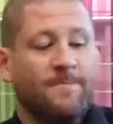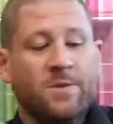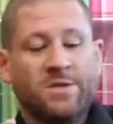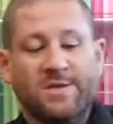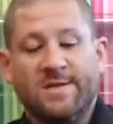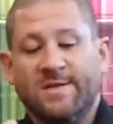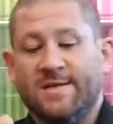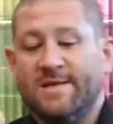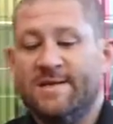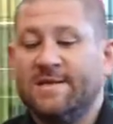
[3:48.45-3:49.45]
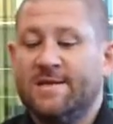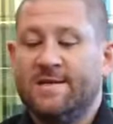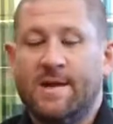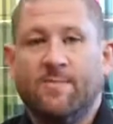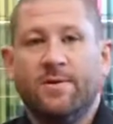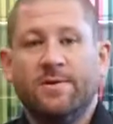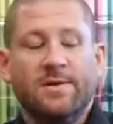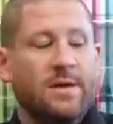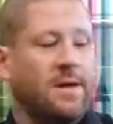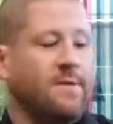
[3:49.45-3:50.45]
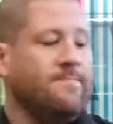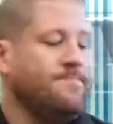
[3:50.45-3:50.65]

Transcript: So this is the DC deck building game.